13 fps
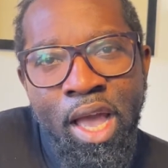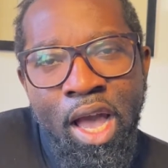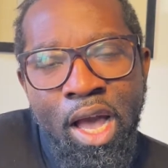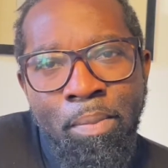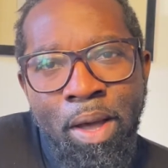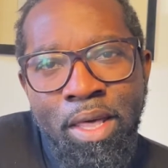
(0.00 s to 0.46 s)

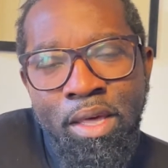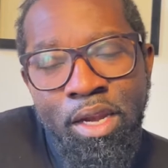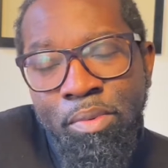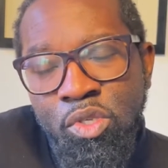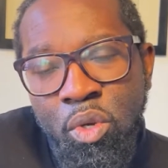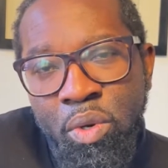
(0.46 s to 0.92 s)
I thought
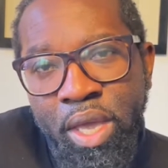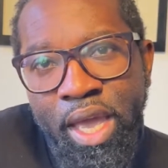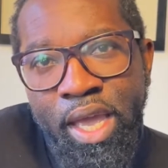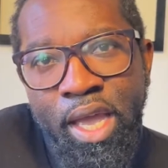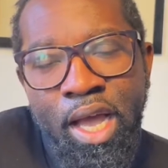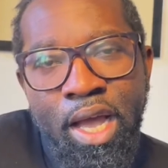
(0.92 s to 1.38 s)
he was
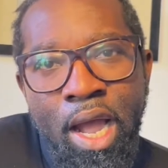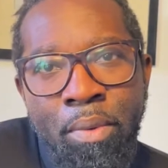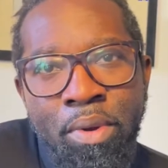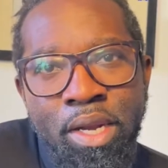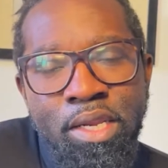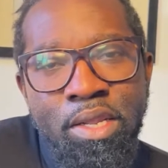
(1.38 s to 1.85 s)
okay. I
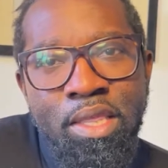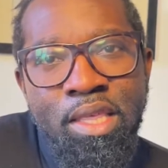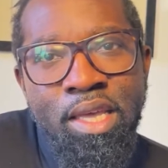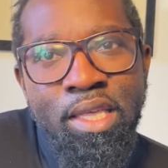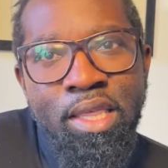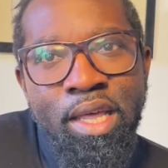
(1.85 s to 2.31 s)
really do
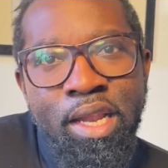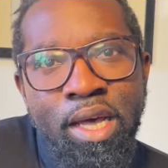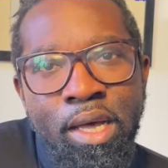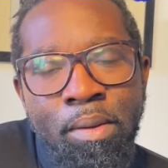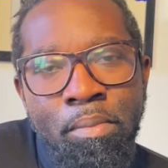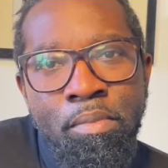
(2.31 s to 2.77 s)
think
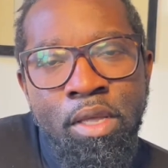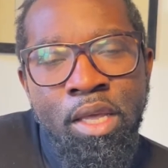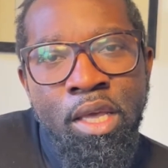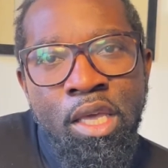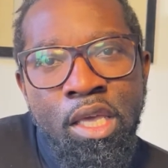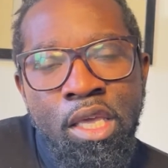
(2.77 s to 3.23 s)
that
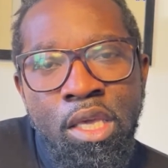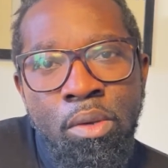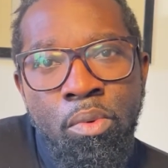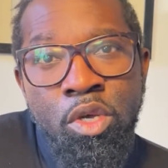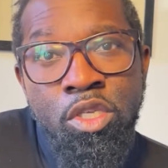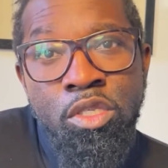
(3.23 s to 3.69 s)
he
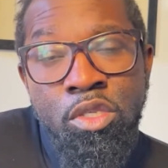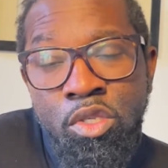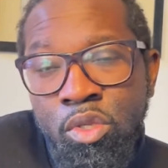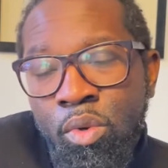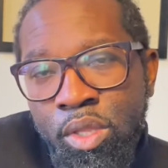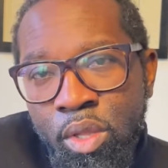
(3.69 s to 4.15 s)
was
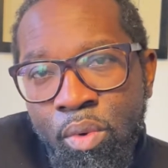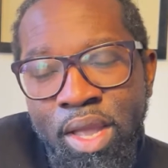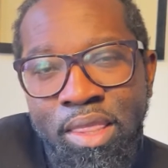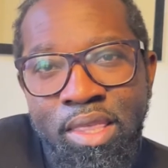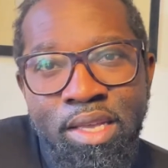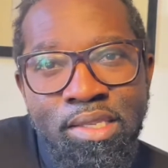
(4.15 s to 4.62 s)
doing the
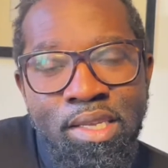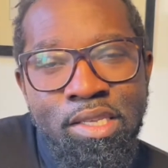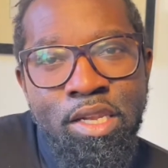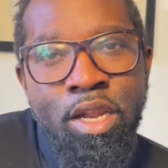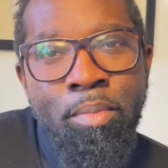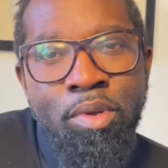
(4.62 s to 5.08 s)
right things as
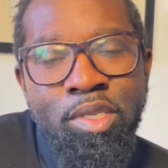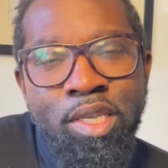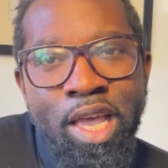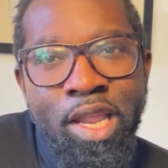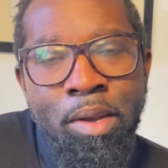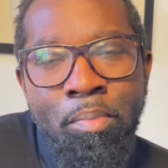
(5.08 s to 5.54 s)
the number
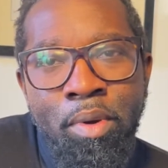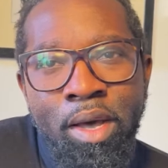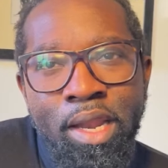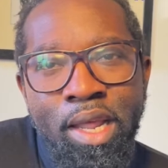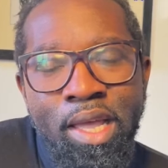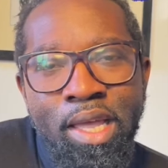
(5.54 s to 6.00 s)
10,
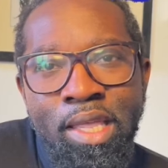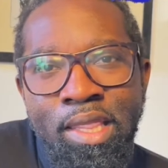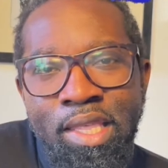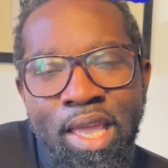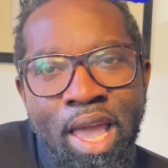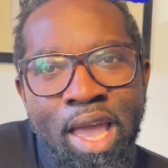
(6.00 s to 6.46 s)
but in
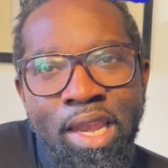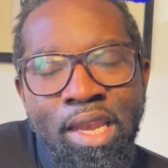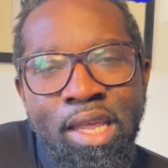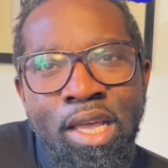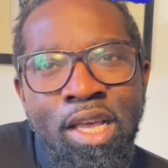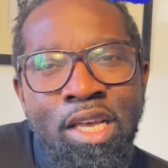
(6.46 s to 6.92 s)
the
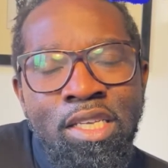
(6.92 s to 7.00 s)
end,